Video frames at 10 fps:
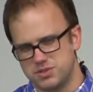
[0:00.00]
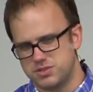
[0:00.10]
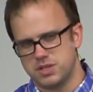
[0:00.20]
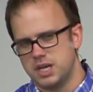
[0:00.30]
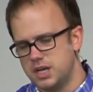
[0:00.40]
It
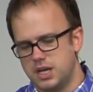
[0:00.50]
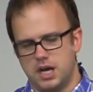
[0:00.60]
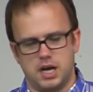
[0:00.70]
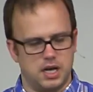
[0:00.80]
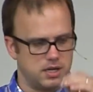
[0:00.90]
was
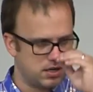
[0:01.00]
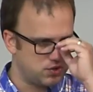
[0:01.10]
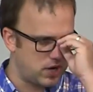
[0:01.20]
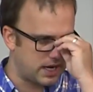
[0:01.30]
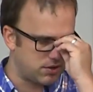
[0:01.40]

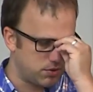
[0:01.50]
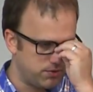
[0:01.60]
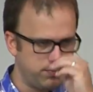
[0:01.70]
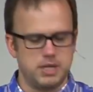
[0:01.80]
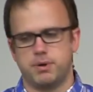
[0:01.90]
contracted
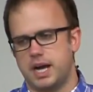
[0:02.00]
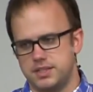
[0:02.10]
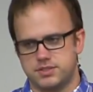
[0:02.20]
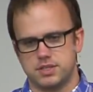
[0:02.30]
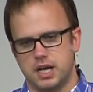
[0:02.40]
through flea
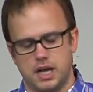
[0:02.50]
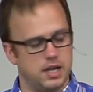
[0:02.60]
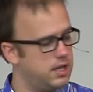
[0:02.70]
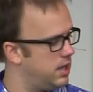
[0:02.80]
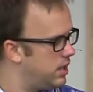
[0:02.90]
bites,
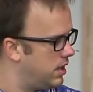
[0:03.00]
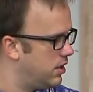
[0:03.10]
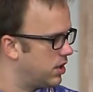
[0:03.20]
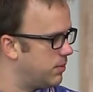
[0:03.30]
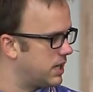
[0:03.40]

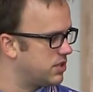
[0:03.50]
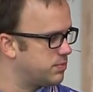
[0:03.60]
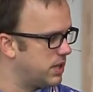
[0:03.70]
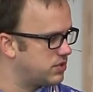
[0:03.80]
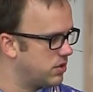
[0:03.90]
to go back
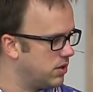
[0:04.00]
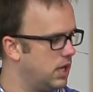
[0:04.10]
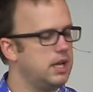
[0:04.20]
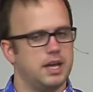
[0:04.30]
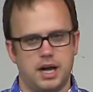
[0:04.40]
to this
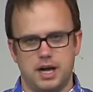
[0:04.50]
picture,